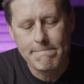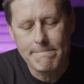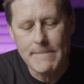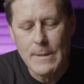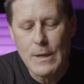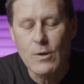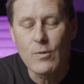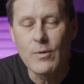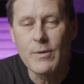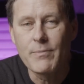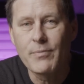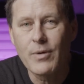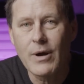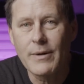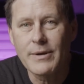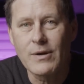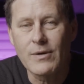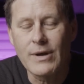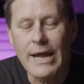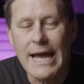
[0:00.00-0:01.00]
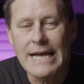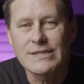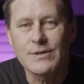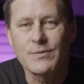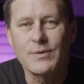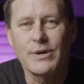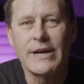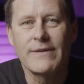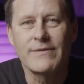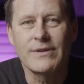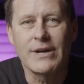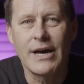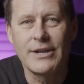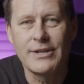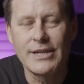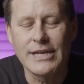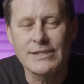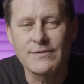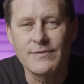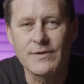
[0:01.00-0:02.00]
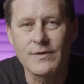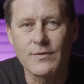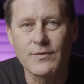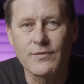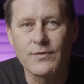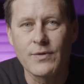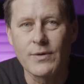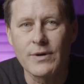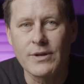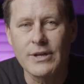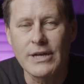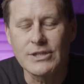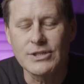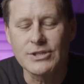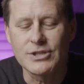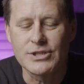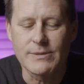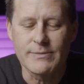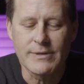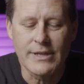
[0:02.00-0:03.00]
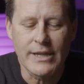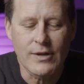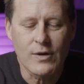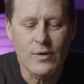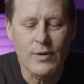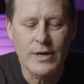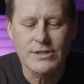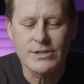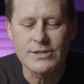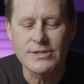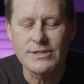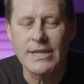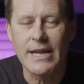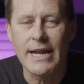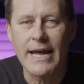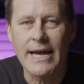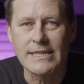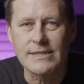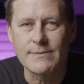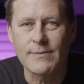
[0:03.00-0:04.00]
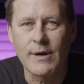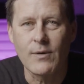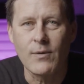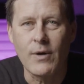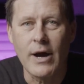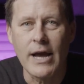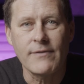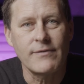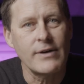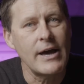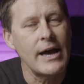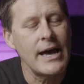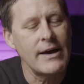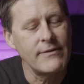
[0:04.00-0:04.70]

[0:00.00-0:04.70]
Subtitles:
we probably don't ask, we don't have context for relationship. Now the questions that I ask my wife,